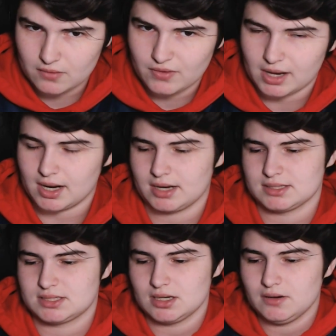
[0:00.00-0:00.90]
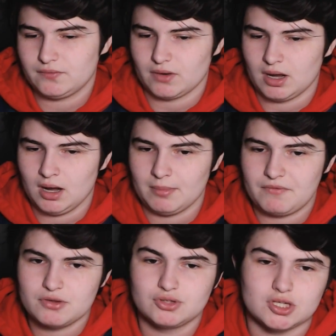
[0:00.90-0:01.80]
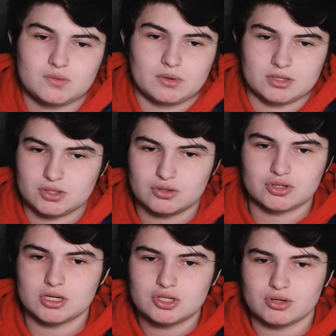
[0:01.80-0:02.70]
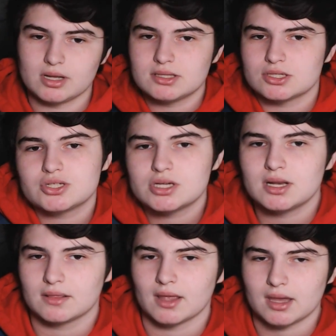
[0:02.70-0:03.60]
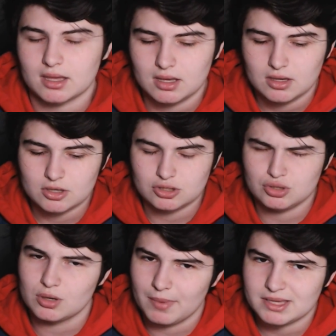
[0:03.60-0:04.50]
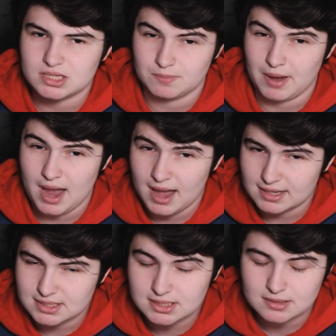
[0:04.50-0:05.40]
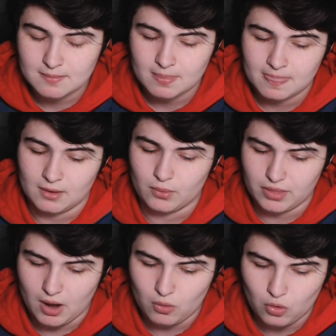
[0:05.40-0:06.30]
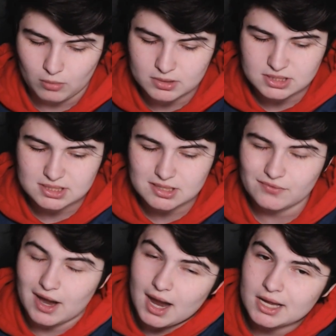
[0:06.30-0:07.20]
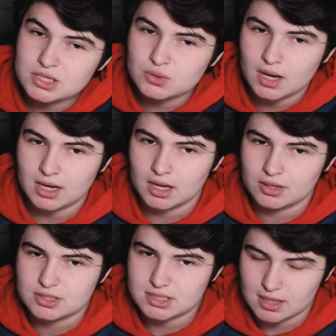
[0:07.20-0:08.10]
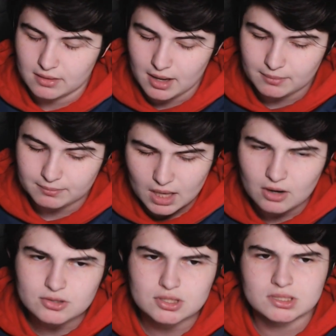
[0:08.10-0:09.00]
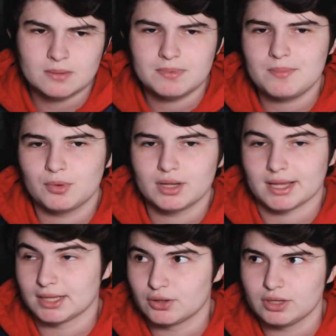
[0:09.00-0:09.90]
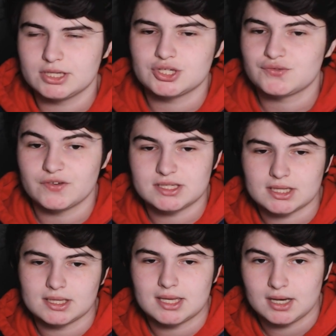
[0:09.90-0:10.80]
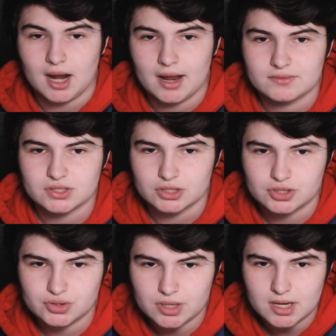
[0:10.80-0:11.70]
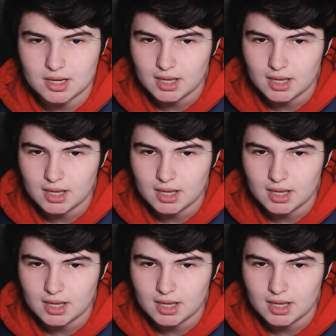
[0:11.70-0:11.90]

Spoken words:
of that kind of stuff, if you just want to socially transition and like do your best to pass without hormones and stuff, I do kind of understand that. And also, some people like literally just physically cannot have surgery.